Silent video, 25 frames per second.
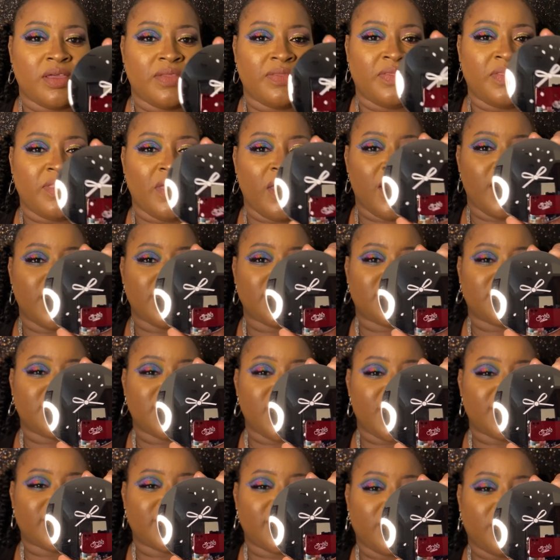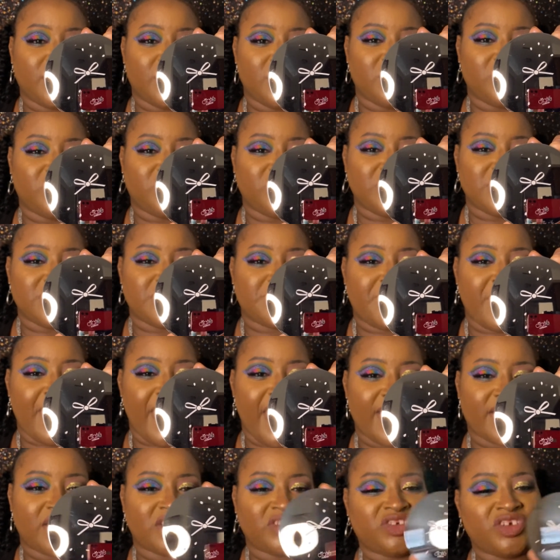Ciate London's
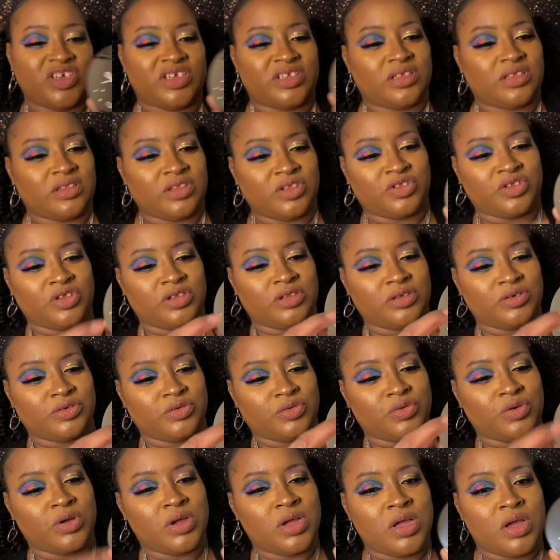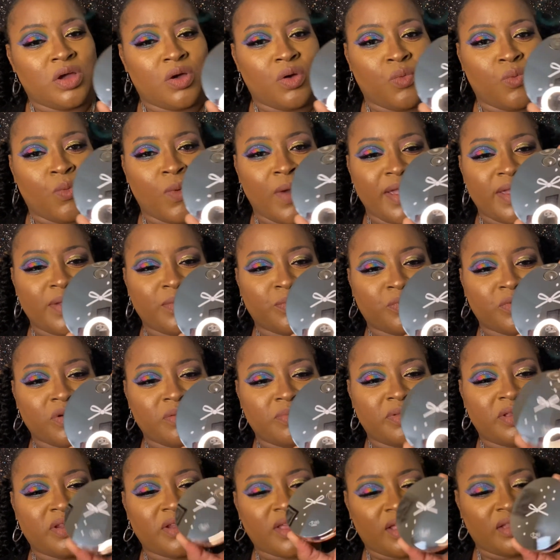packaging, the little white
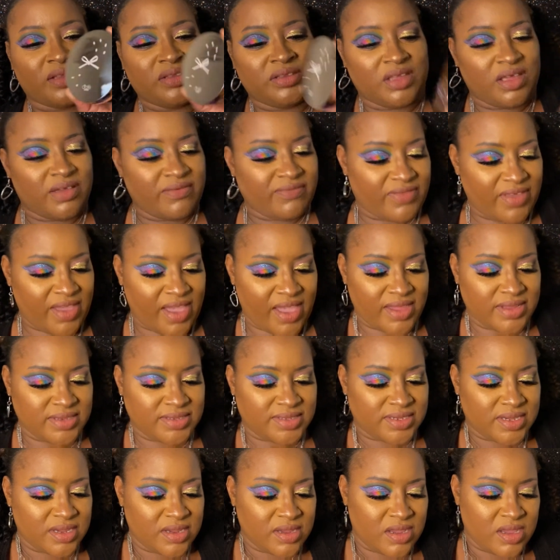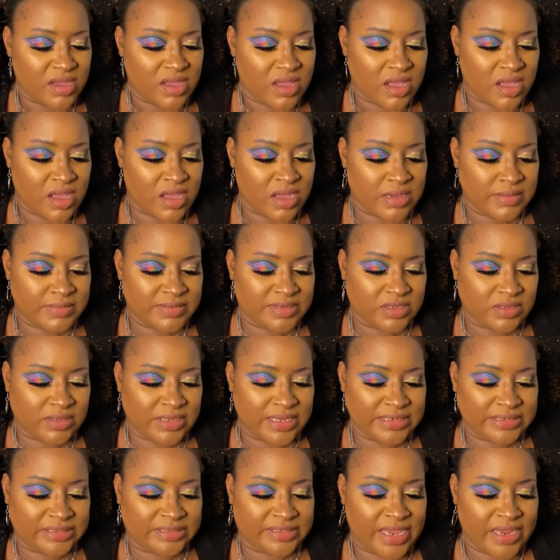ribbon. I love that. So
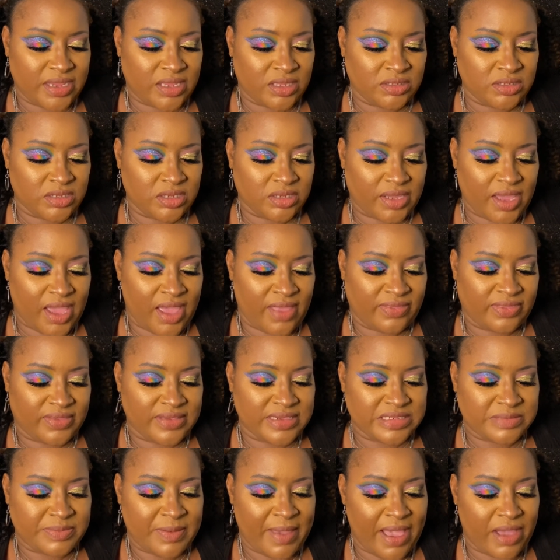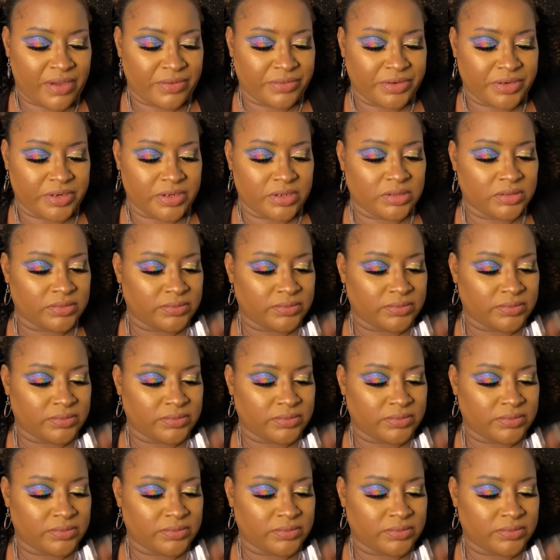let's take a look at this powder.